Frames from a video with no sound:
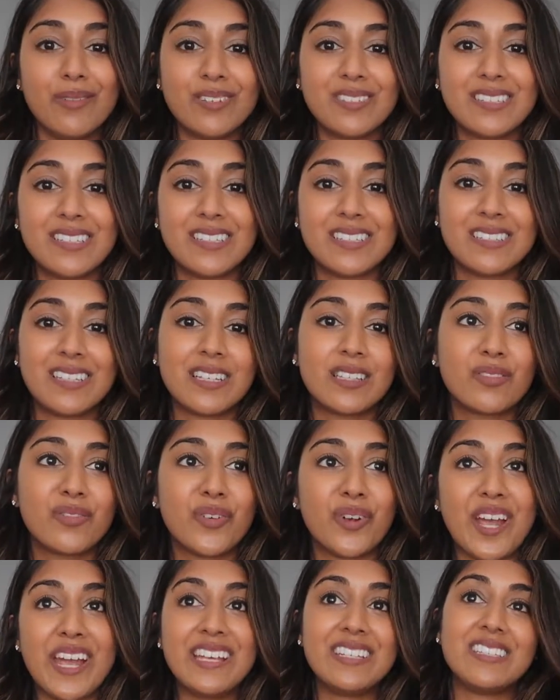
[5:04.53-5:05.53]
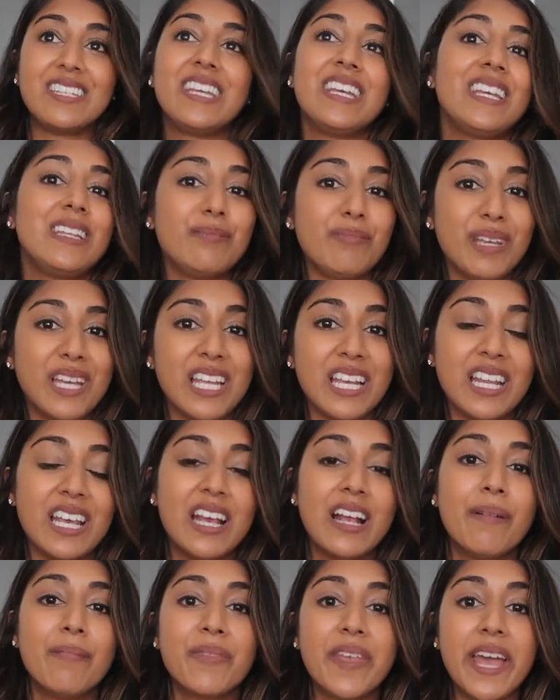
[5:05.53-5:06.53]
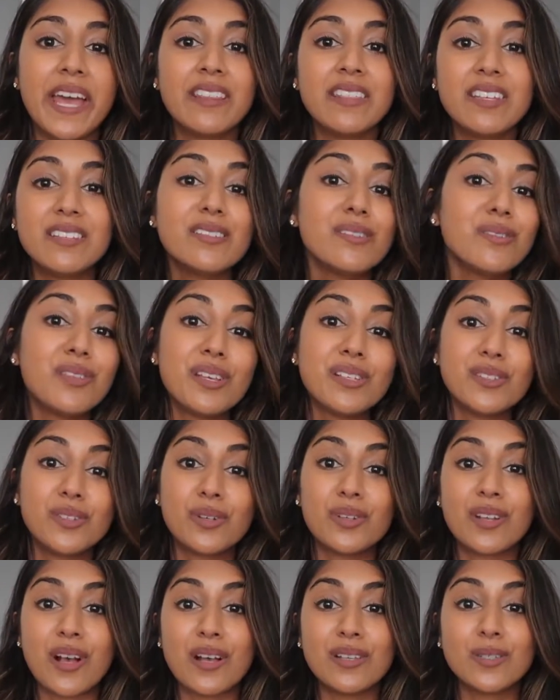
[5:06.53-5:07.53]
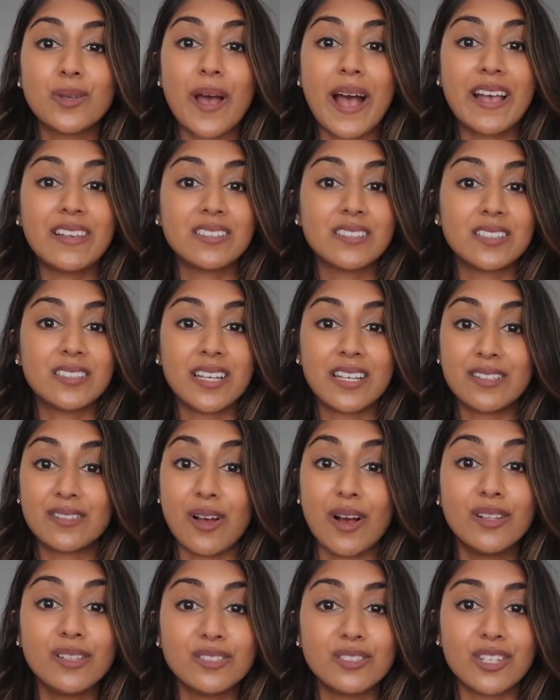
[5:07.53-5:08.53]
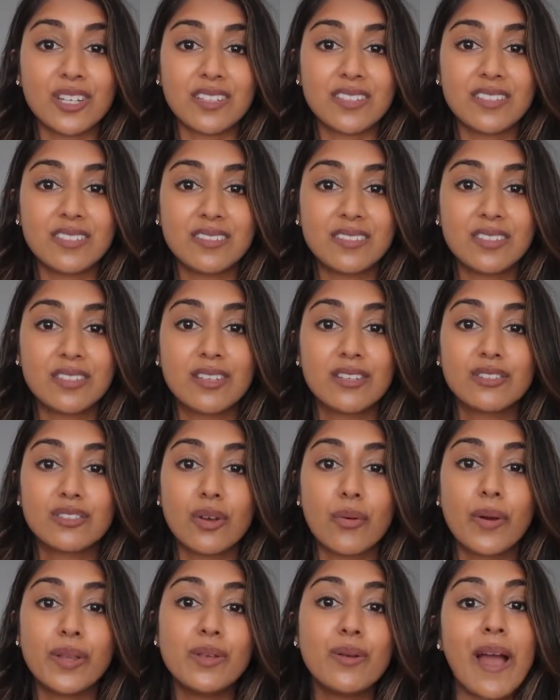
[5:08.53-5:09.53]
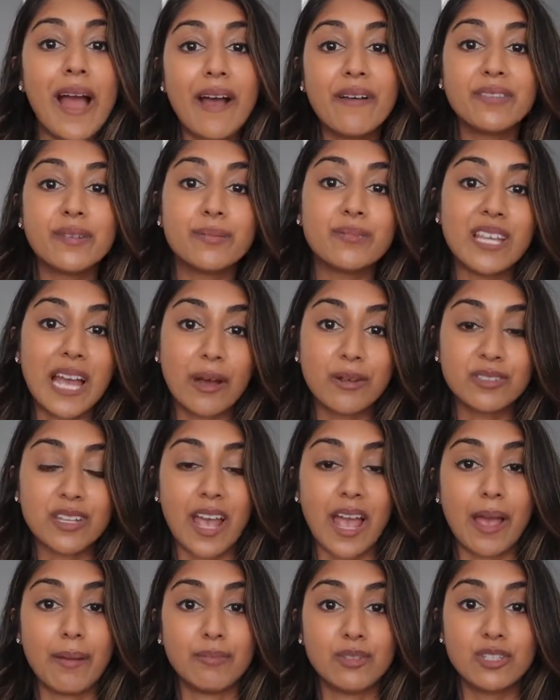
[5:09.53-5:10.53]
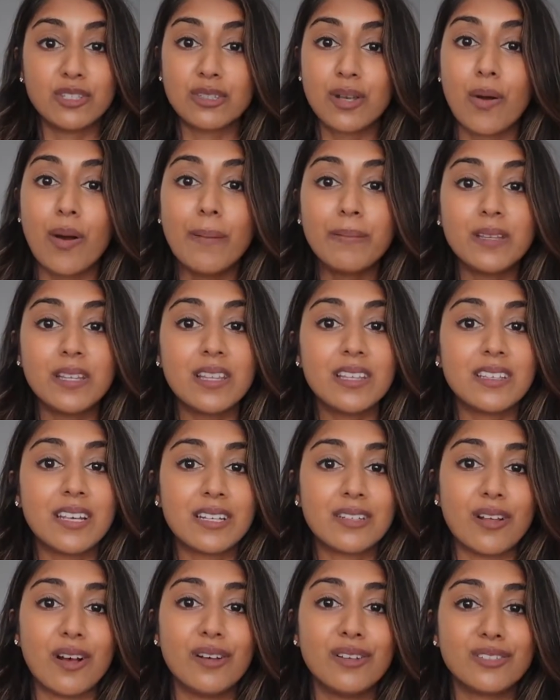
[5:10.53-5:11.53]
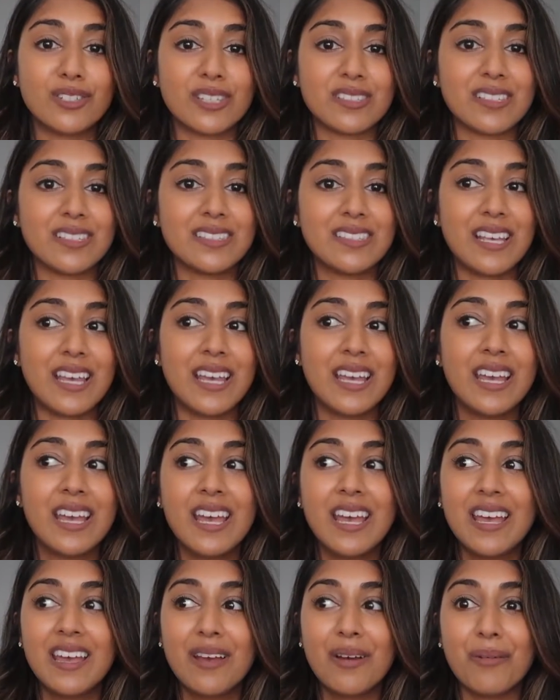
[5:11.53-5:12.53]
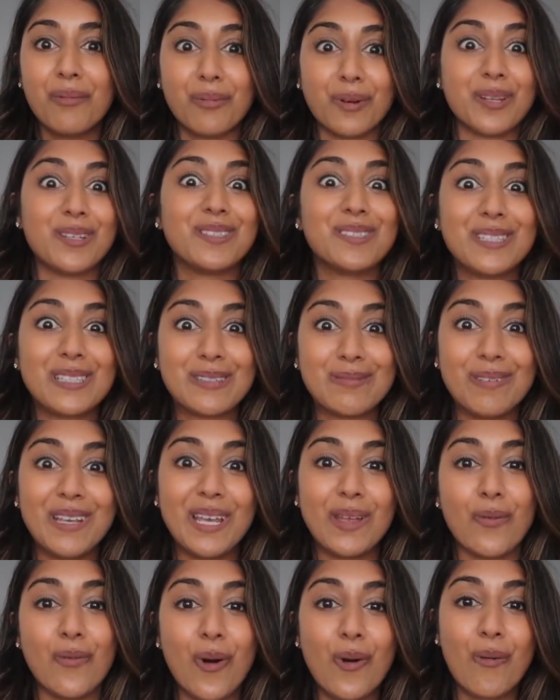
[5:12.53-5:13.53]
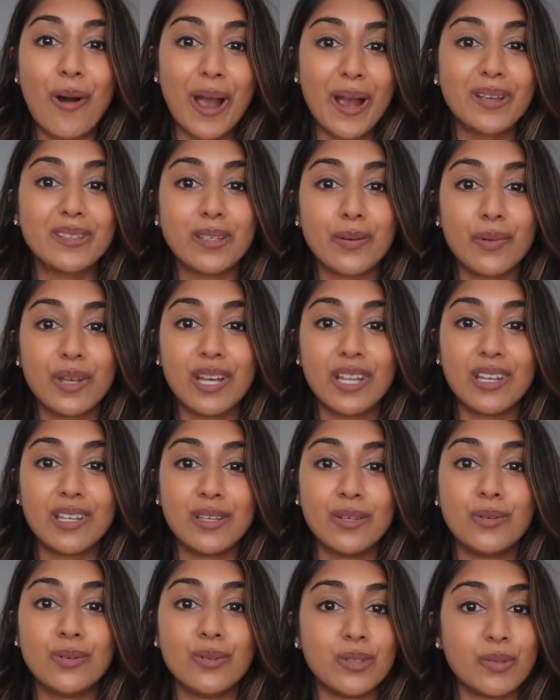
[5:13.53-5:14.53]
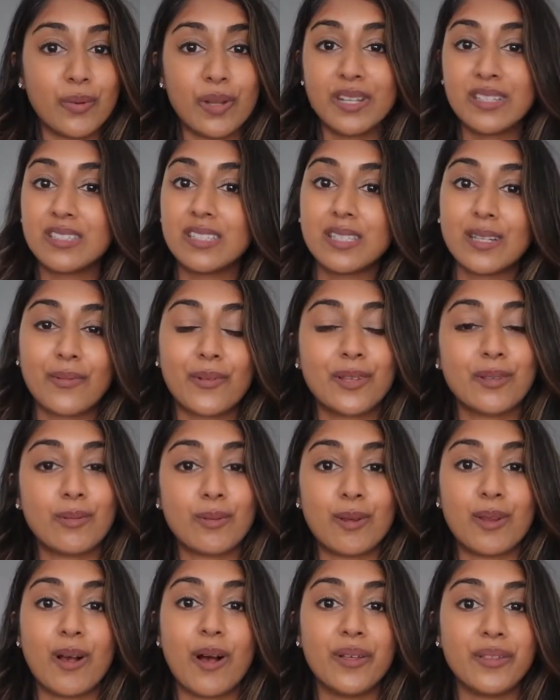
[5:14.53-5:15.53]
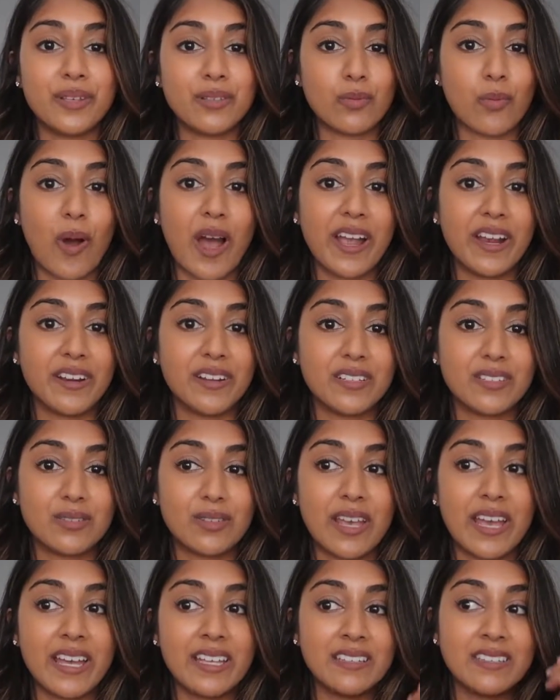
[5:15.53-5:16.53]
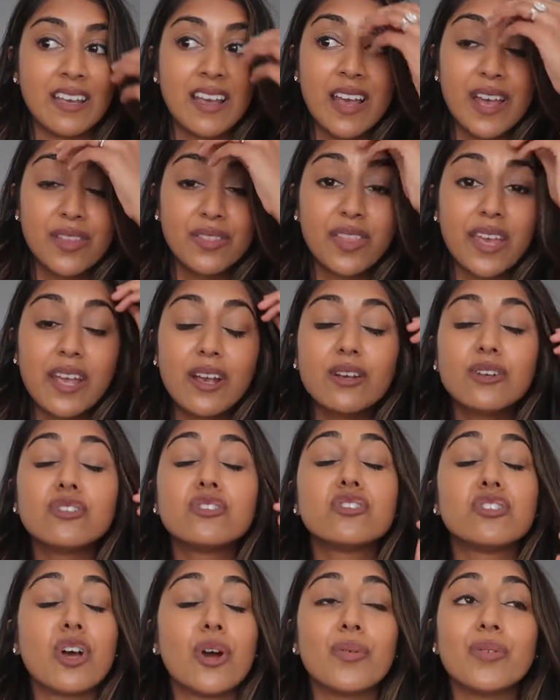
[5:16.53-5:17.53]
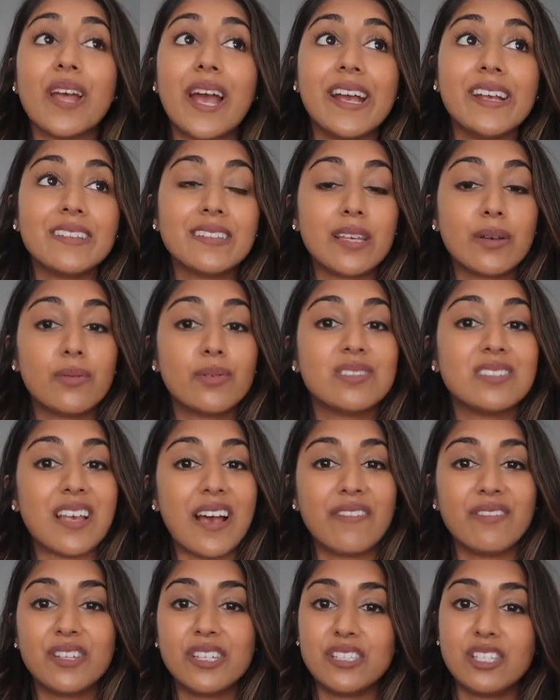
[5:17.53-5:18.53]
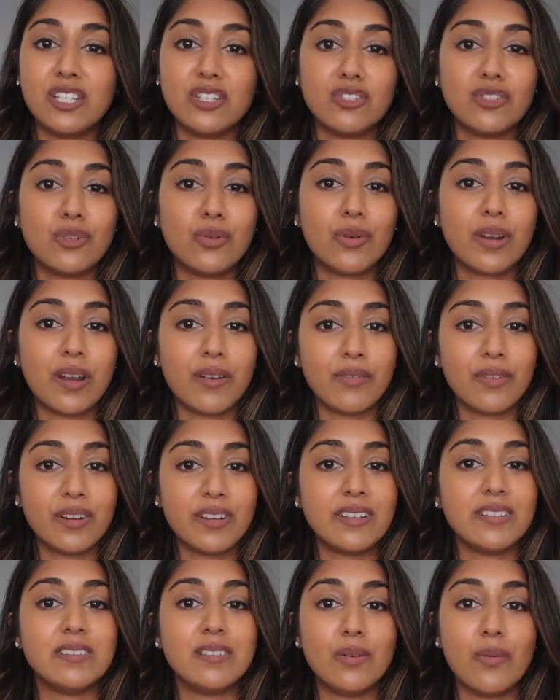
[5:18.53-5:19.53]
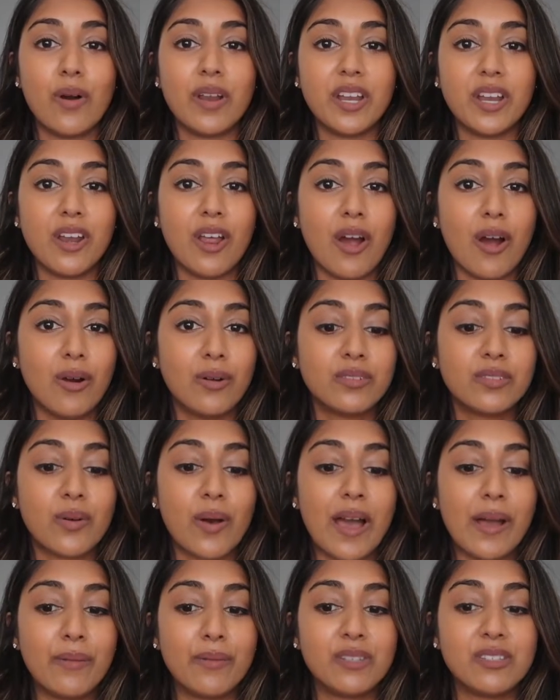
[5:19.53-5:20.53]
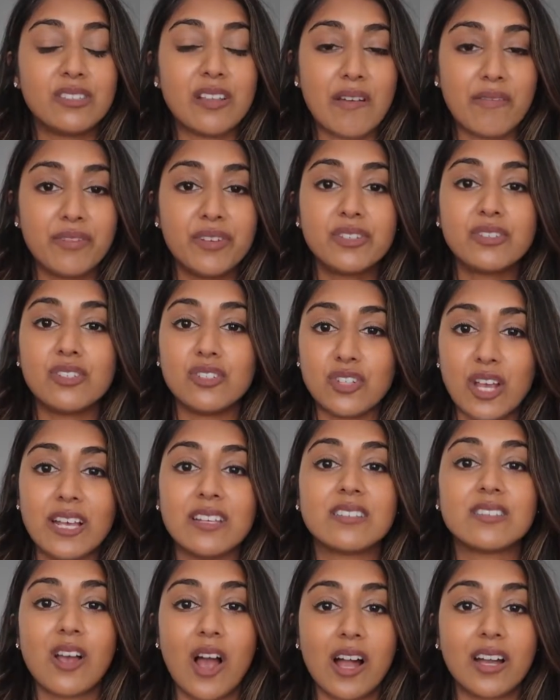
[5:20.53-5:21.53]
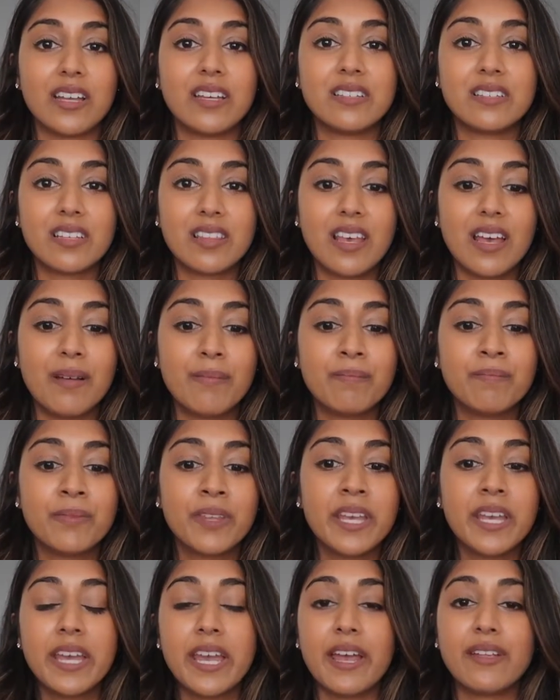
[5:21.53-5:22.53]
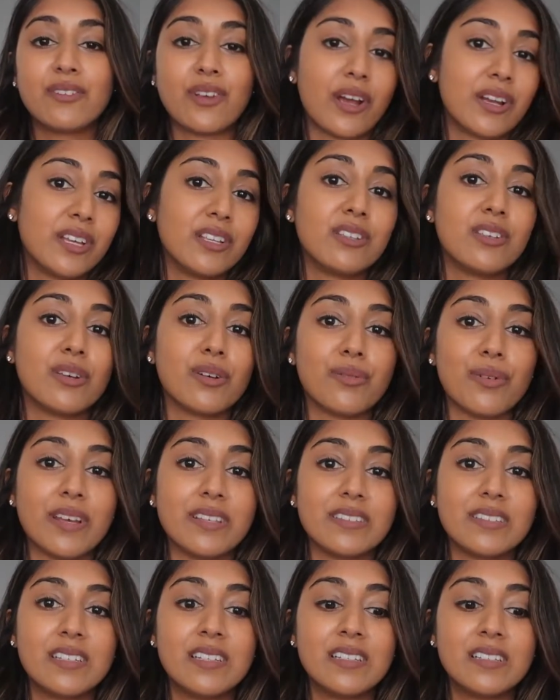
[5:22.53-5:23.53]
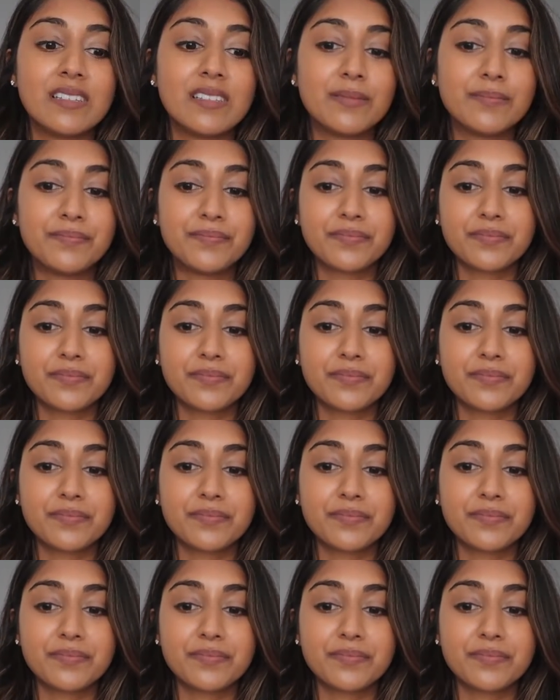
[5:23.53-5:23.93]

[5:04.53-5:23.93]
What does 6 for 18 mean? And these are things you can also ask the technologists. So when you have some downtime, just go up to the technologist and say, what does this mean? What wires are we gonna use? What is the difference between all these wires? And they are so nice. They will definitely teach you whatever it is you wanna know. So I would definitely suggest talking to them and talking to your residents.